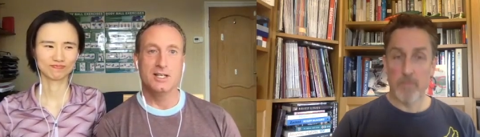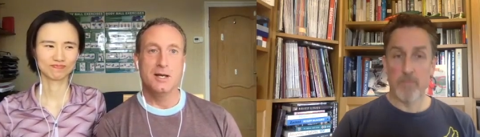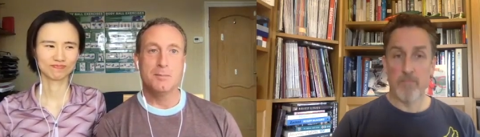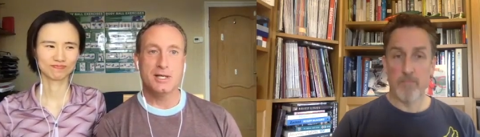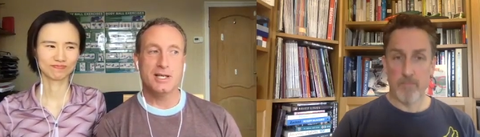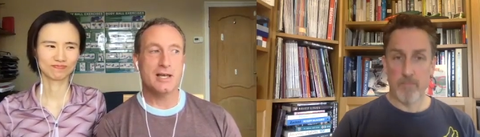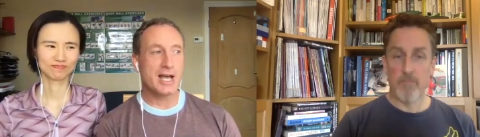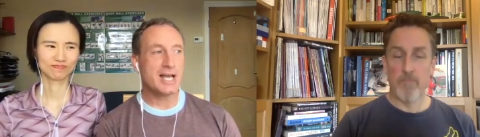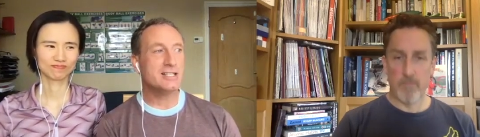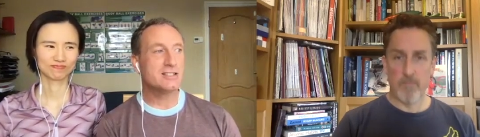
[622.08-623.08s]
Speaker 1: But yeah,
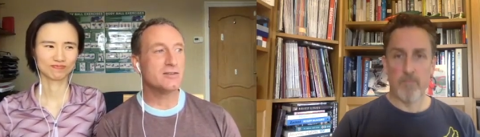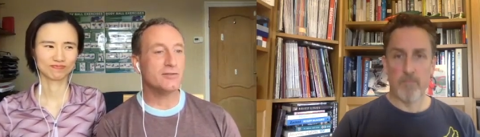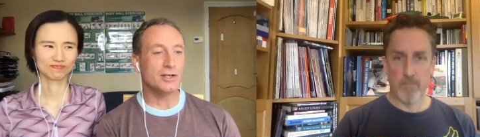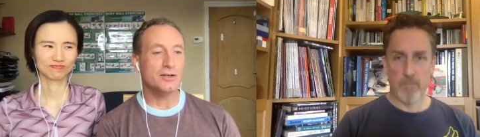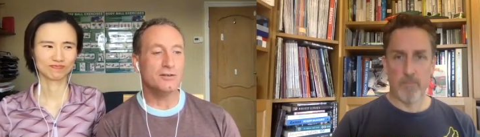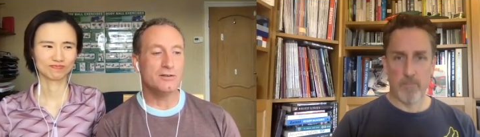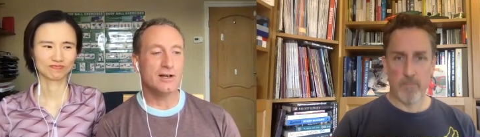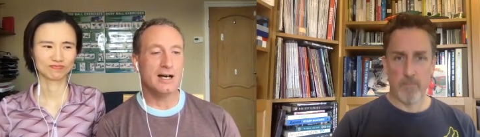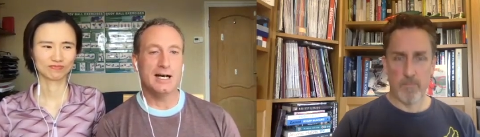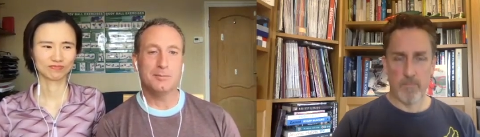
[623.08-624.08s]
that interview
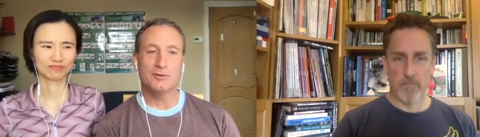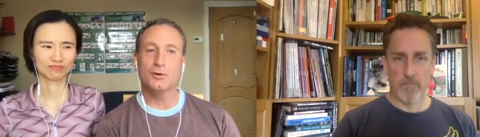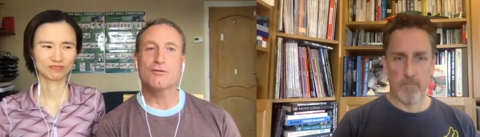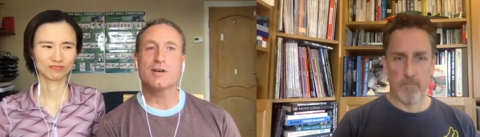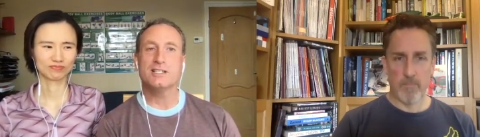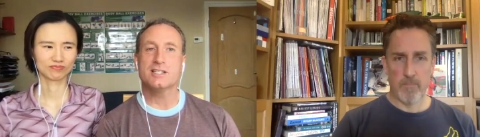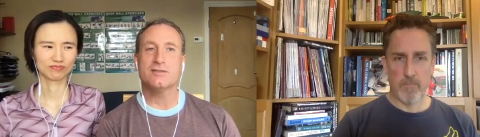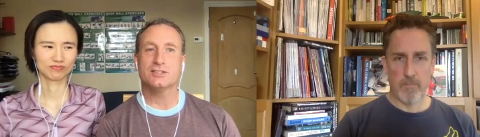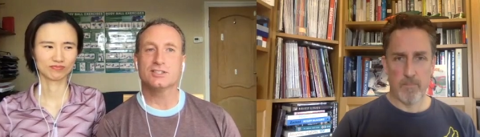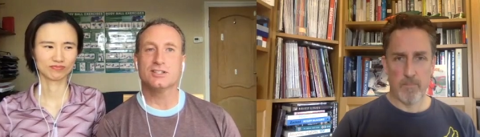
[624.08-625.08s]
uh, before the race even
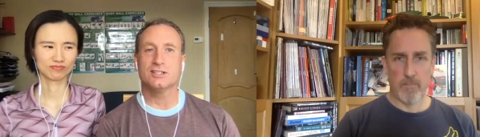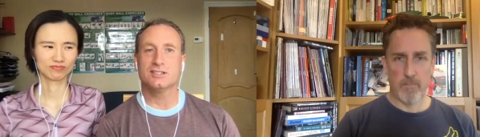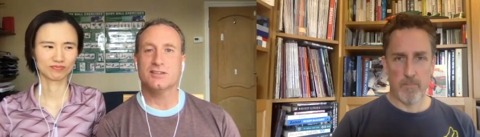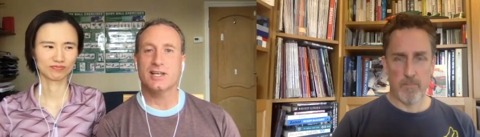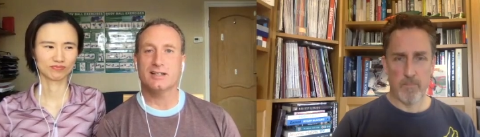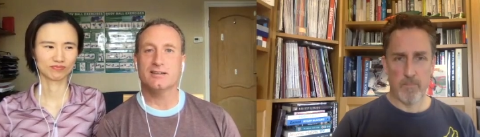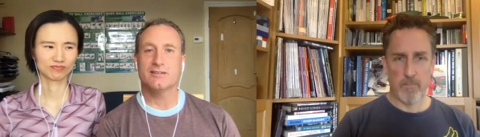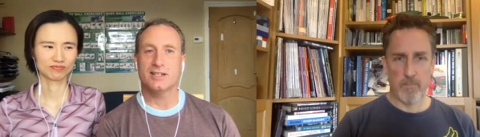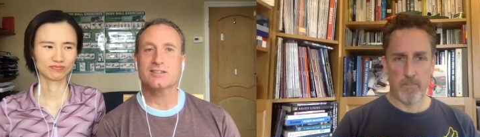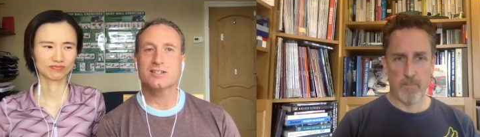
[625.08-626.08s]
started, that
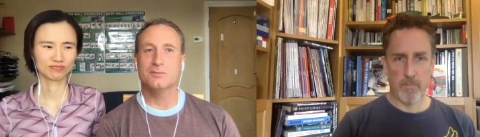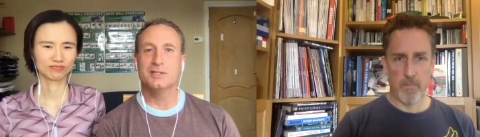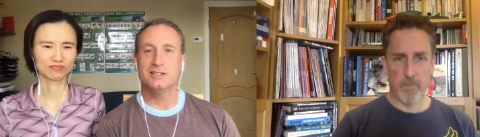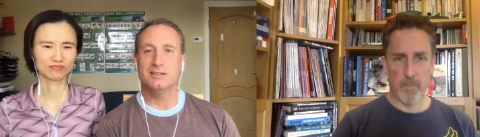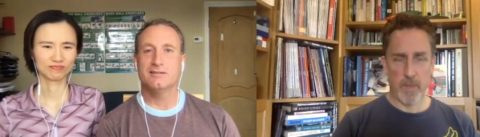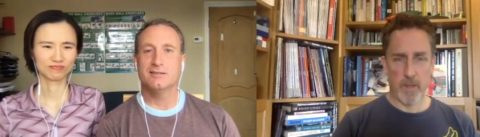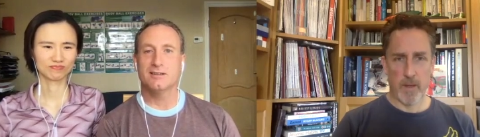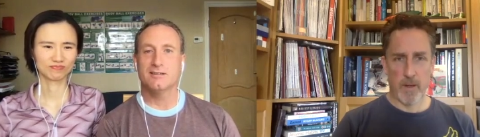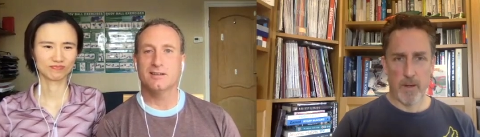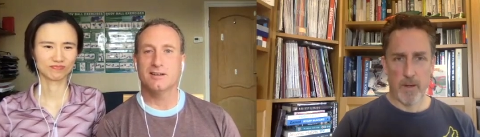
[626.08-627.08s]
that told me
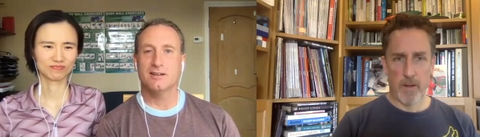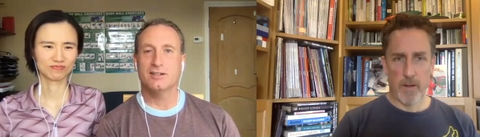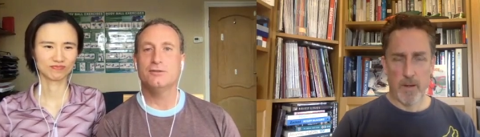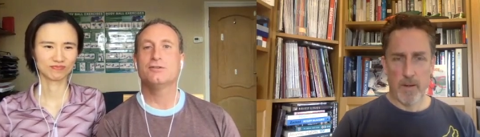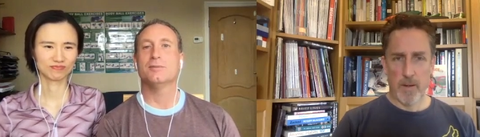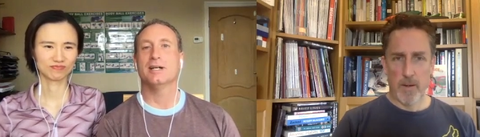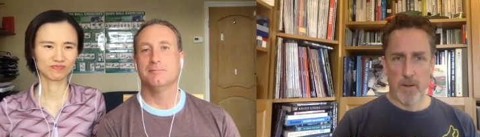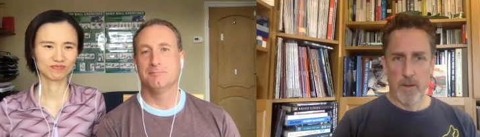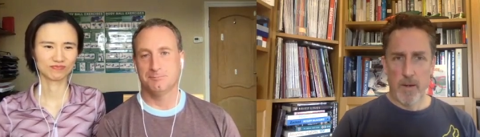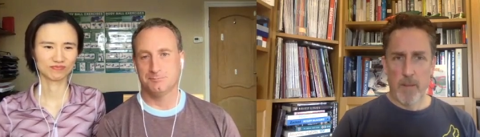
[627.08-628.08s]
a huge amount.
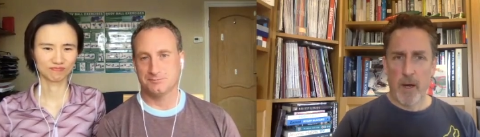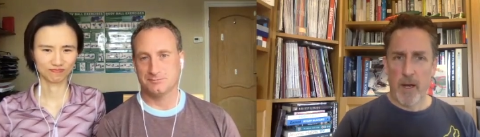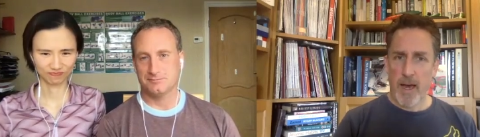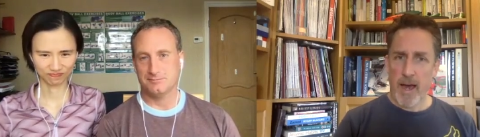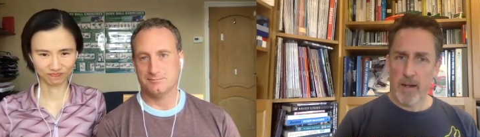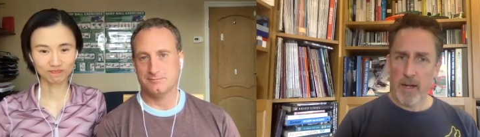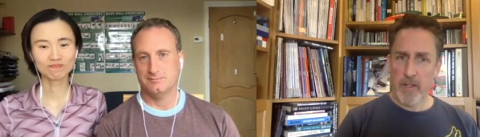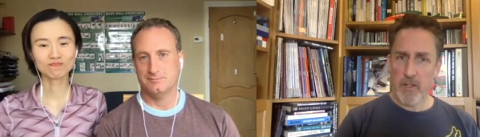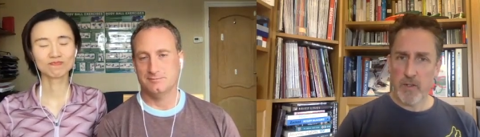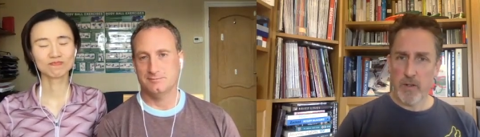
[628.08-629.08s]
Speaker 2: But
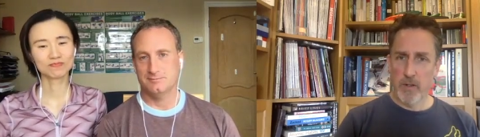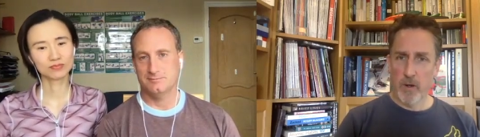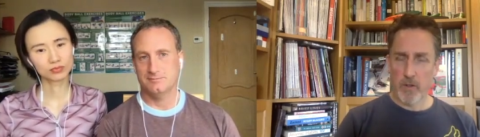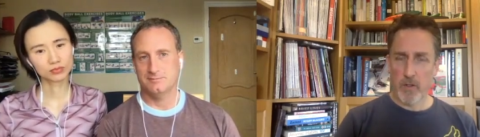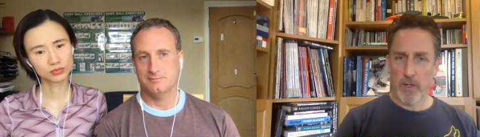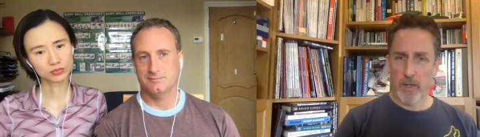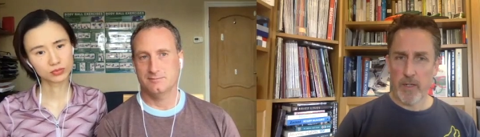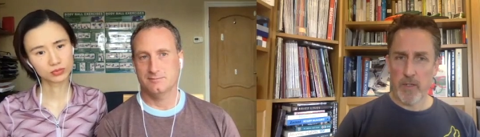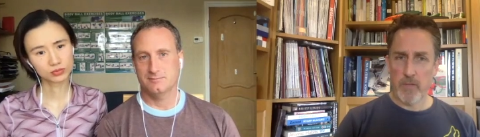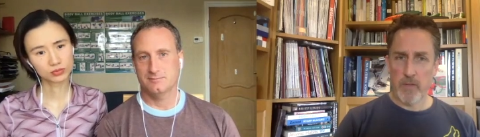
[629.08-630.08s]
Annalise not doing an
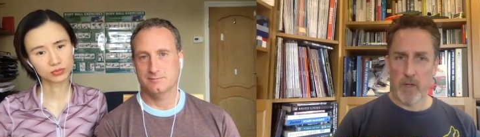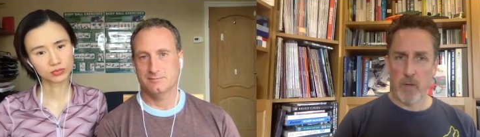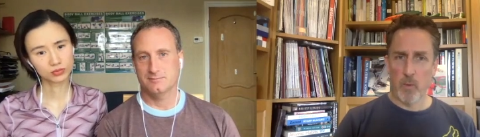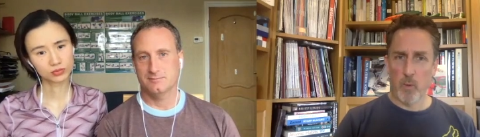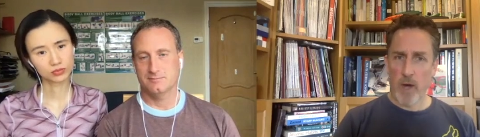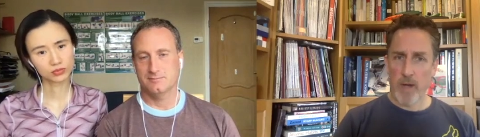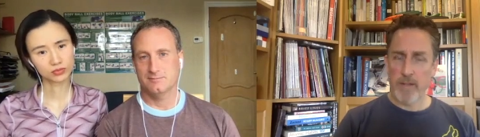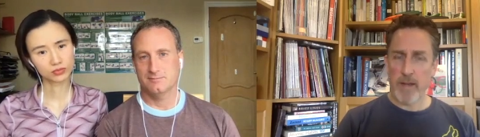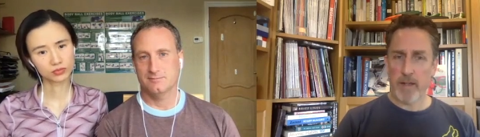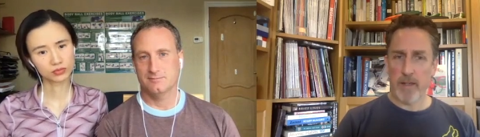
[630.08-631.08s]
interview, why did
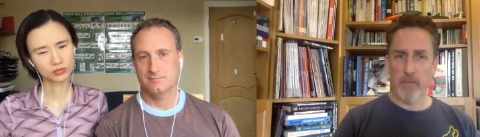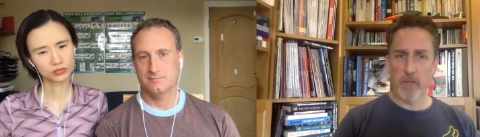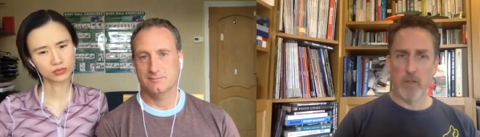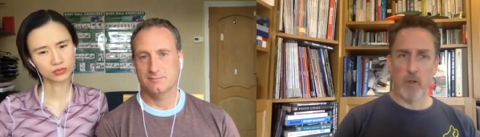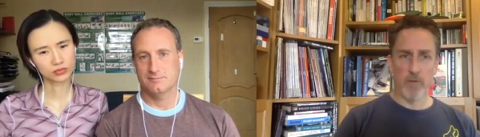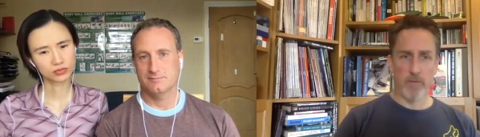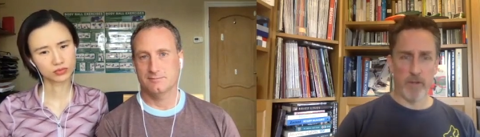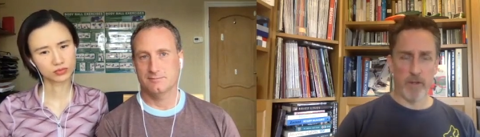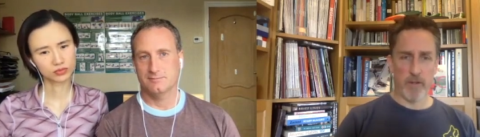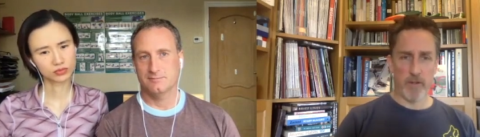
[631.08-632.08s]
that give you
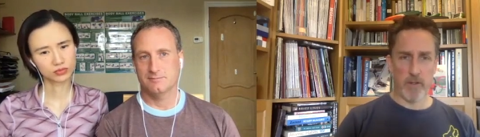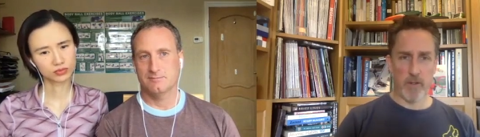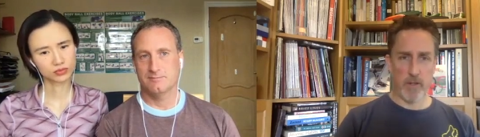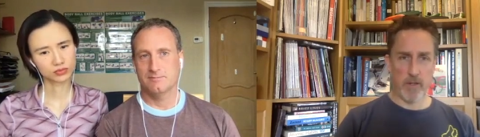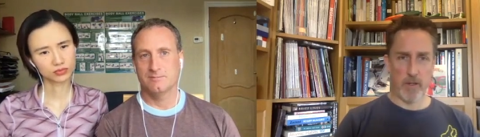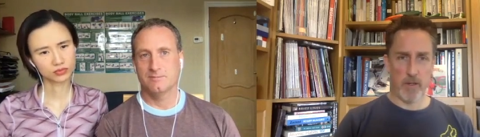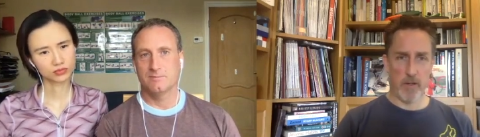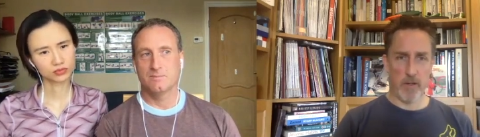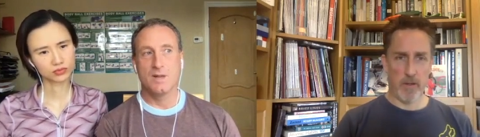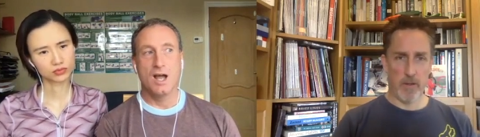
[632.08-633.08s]
confidence?
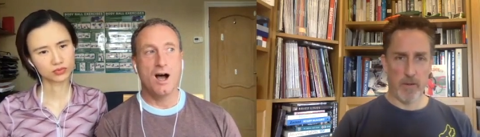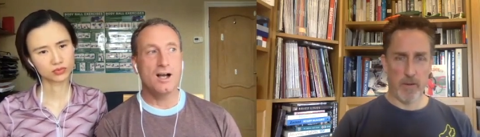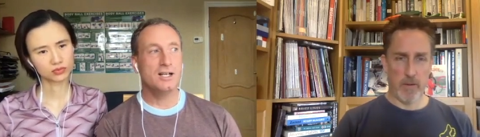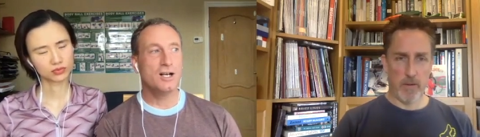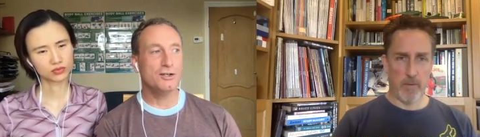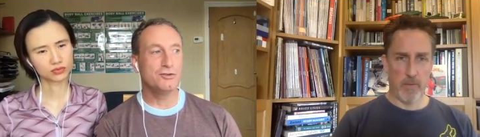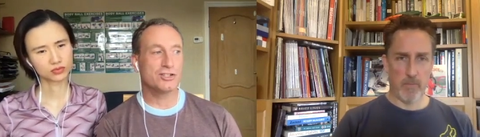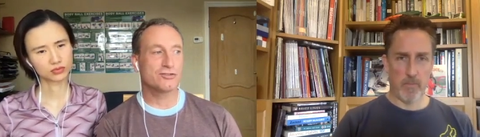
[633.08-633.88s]
Speaker 1: I, I, was just